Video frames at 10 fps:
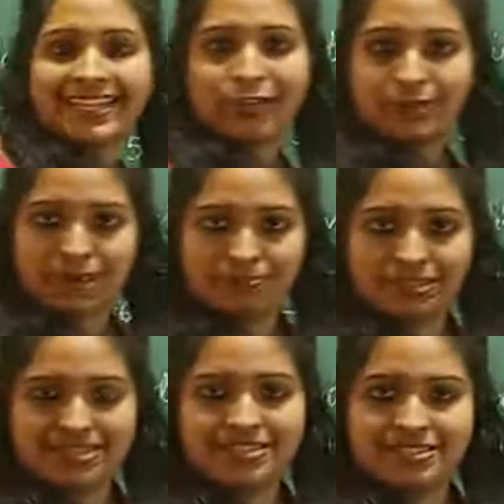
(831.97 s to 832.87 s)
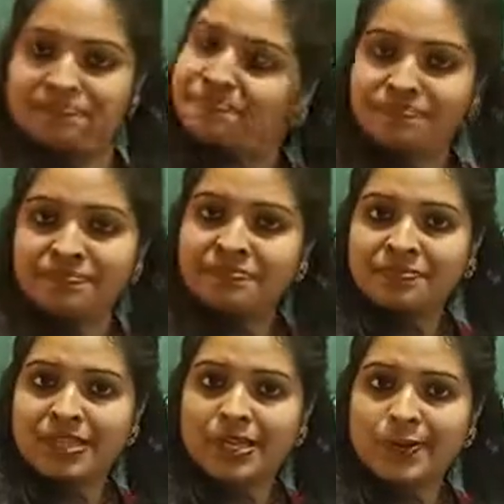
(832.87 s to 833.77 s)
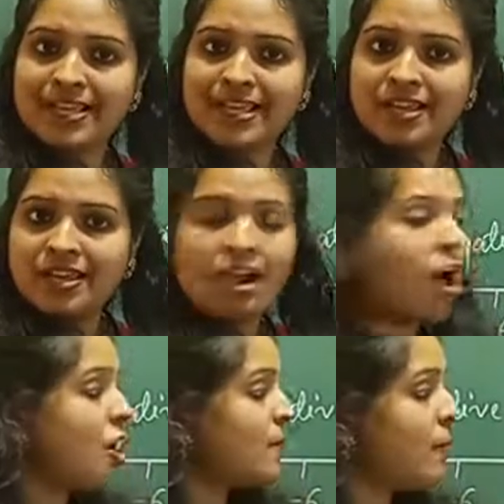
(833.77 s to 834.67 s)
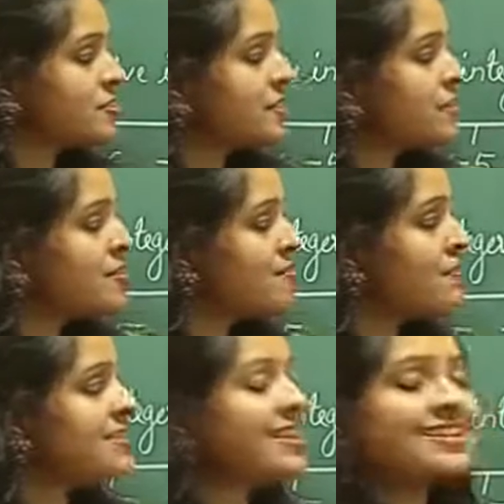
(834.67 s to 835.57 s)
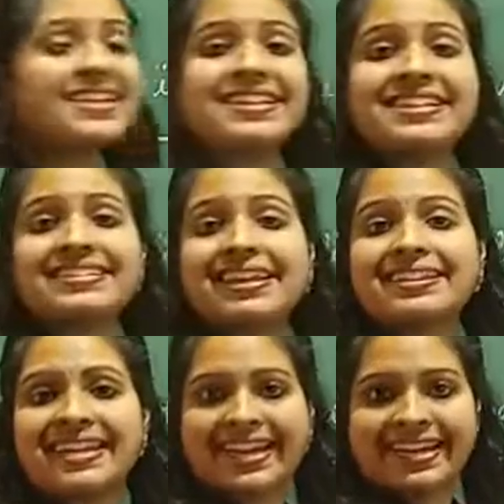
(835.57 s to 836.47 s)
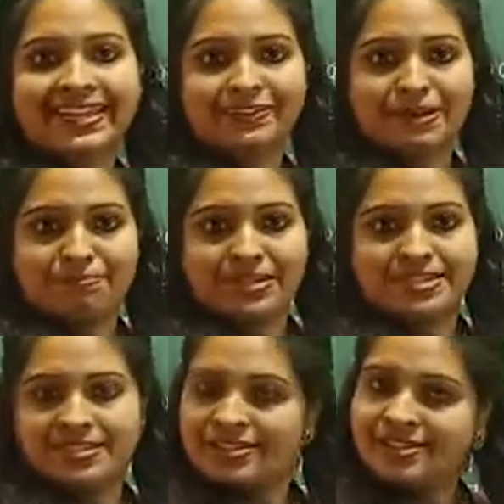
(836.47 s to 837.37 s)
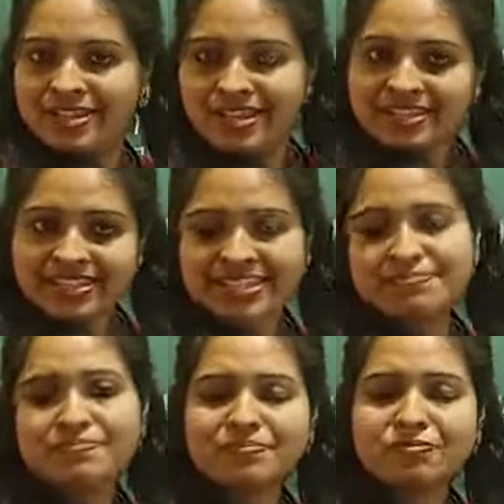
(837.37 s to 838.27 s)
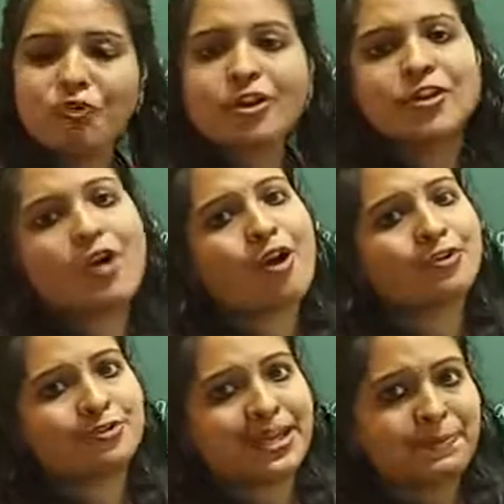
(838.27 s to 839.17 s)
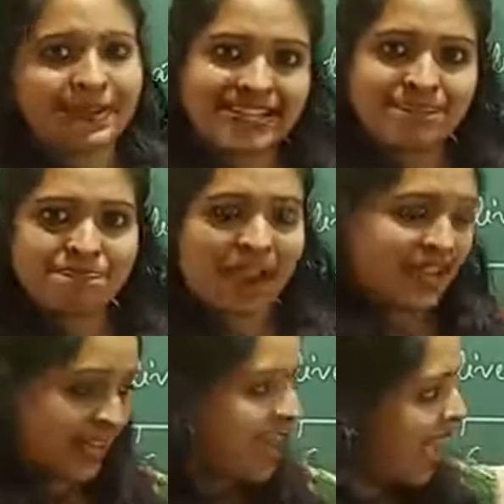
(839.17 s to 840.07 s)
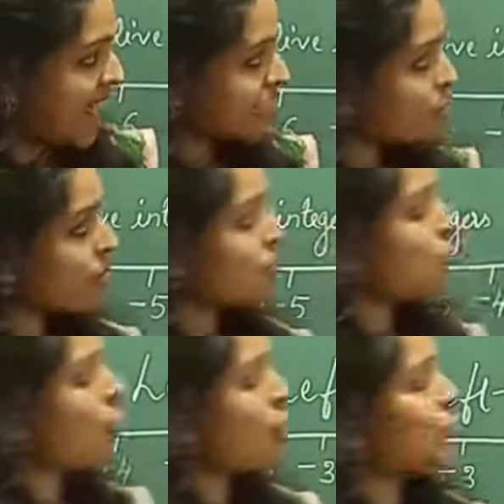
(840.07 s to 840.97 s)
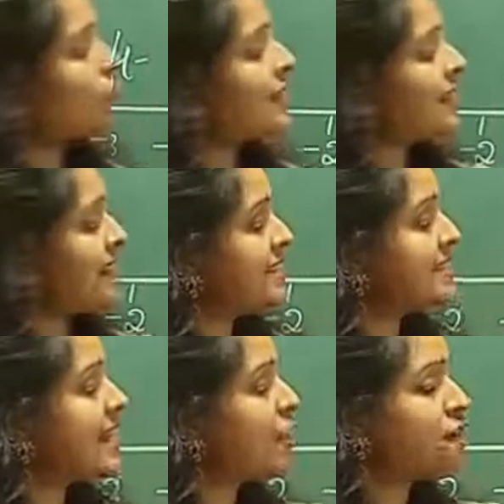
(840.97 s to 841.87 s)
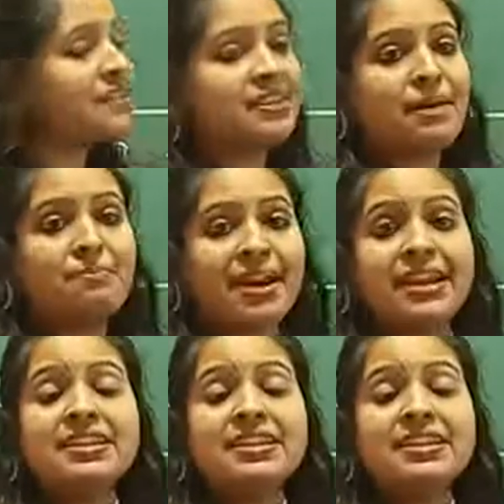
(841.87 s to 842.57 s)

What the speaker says: negative numbers. Okay, all positive numbers are greater than negative numbers. This is what you have to keep it in mind. As we move on to the right side of the number